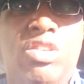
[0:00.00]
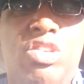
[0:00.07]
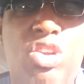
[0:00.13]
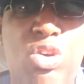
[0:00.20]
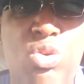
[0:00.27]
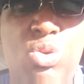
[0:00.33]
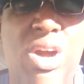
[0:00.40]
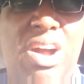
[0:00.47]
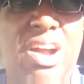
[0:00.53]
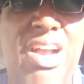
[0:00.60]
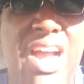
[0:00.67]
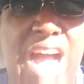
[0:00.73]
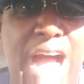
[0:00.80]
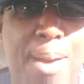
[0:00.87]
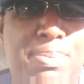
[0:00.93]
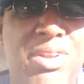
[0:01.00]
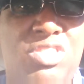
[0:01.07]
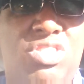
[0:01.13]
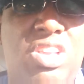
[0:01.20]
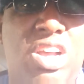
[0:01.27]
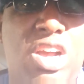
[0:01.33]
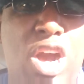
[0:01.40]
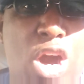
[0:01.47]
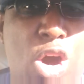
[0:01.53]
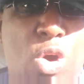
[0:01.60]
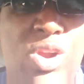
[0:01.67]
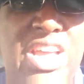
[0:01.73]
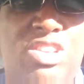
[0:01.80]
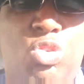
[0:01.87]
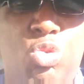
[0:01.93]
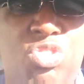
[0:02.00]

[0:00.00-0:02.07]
to accomplish the goal that you